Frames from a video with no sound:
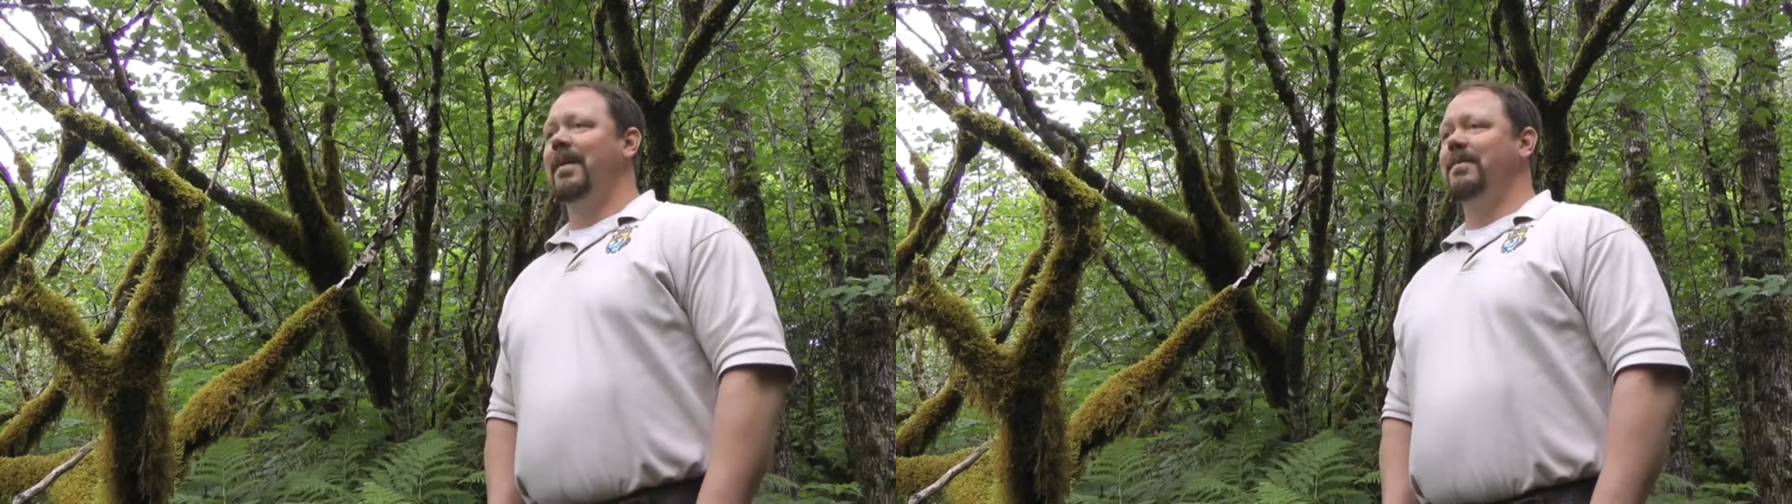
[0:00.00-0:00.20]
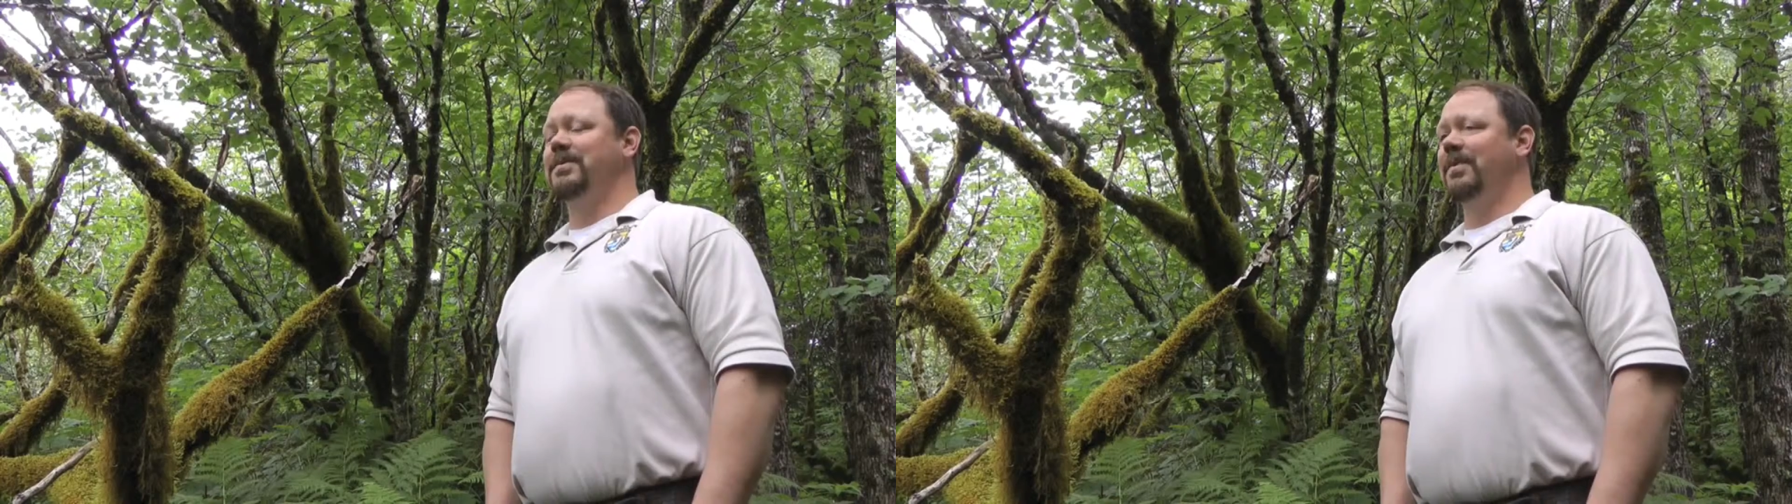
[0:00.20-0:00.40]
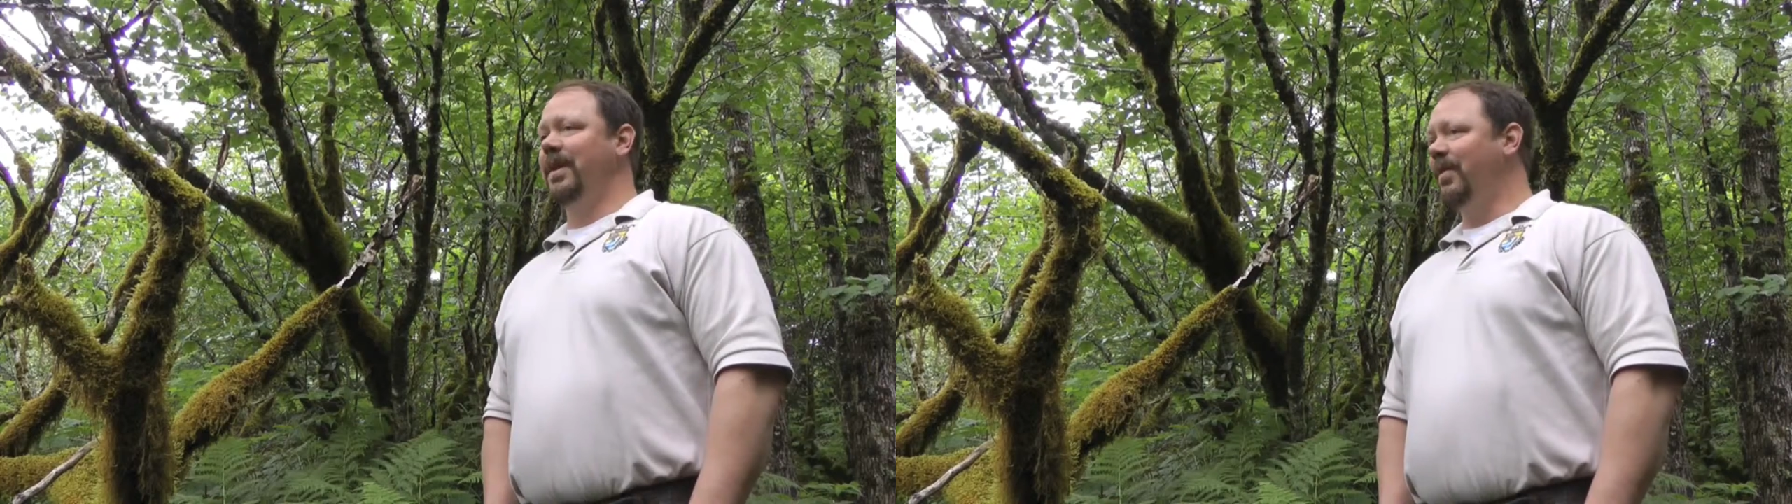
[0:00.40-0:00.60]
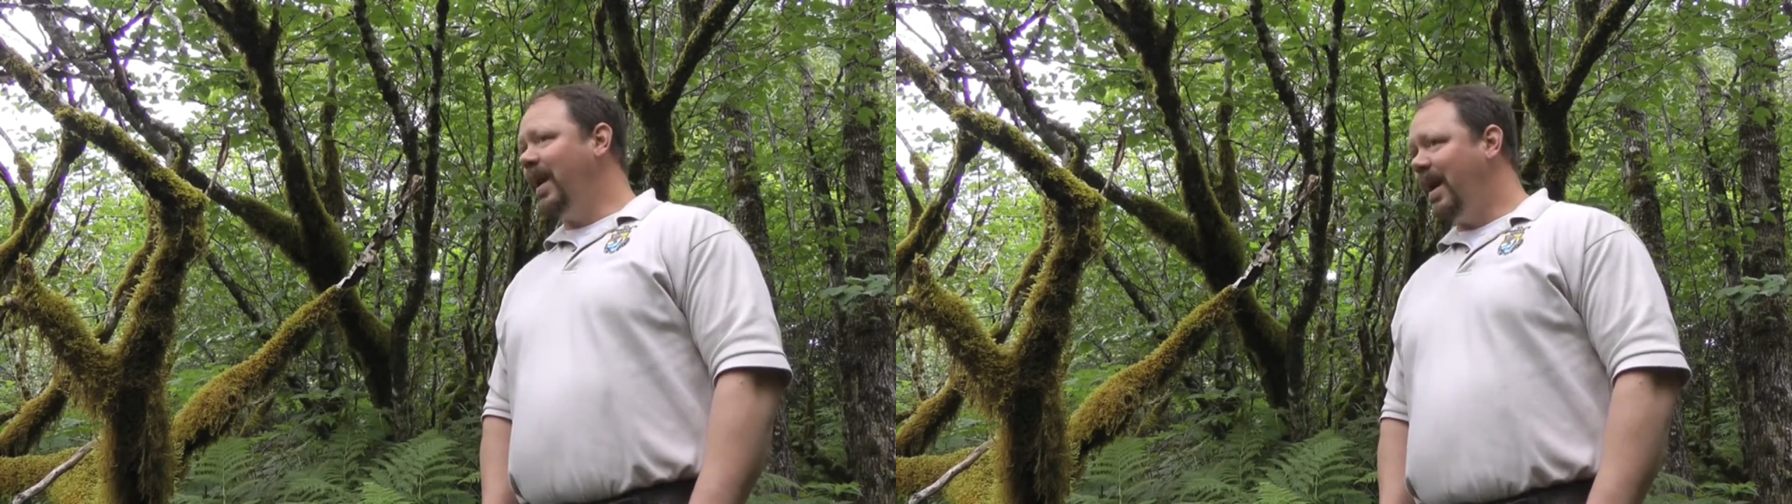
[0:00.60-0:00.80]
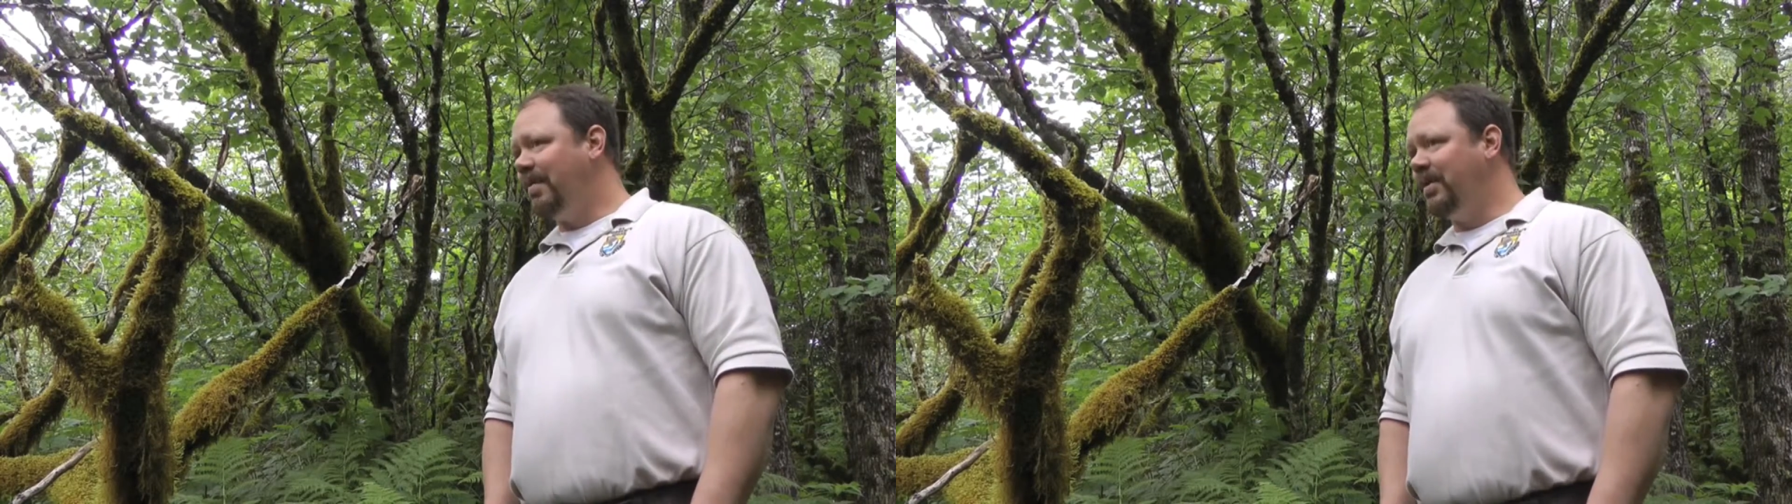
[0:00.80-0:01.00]
That was a really
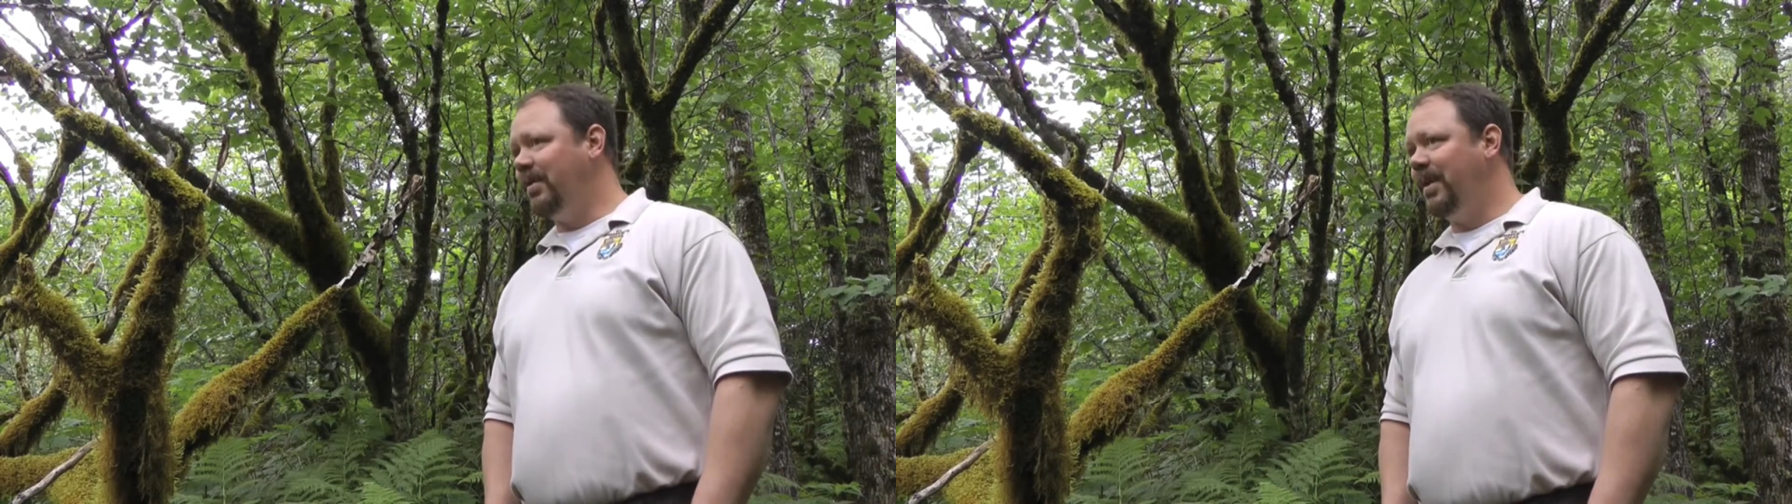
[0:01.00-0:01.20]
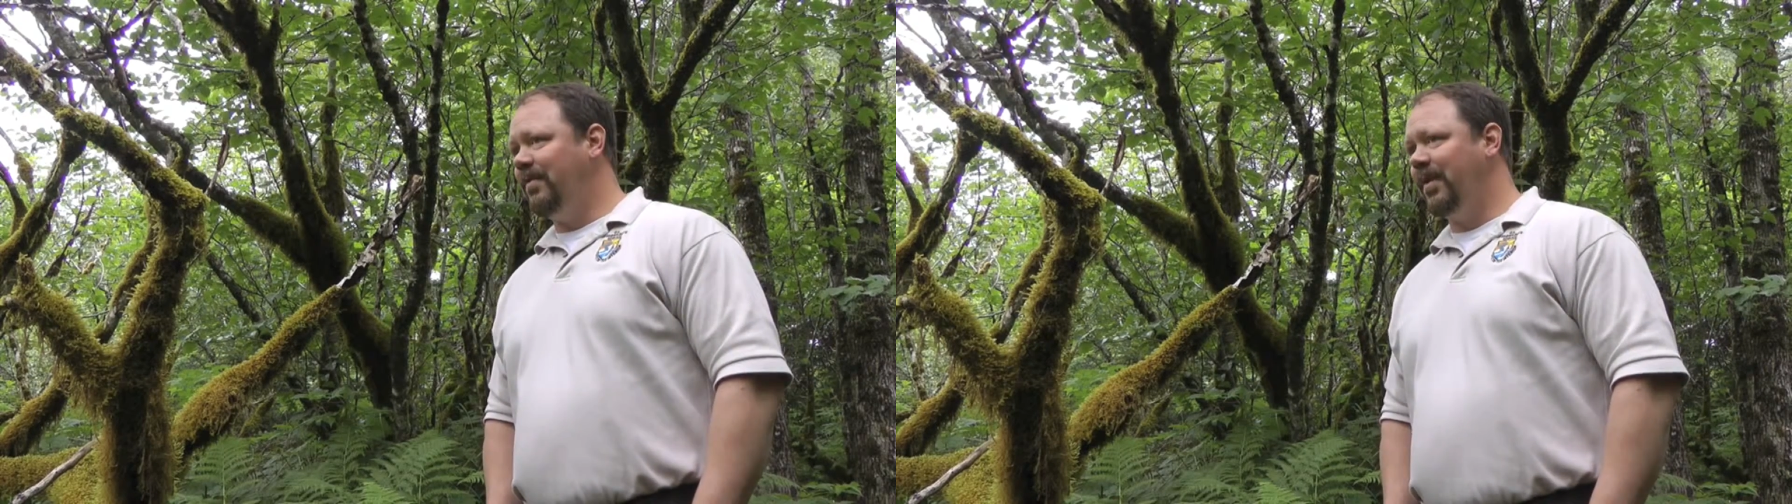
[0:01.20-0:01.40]
great opportunity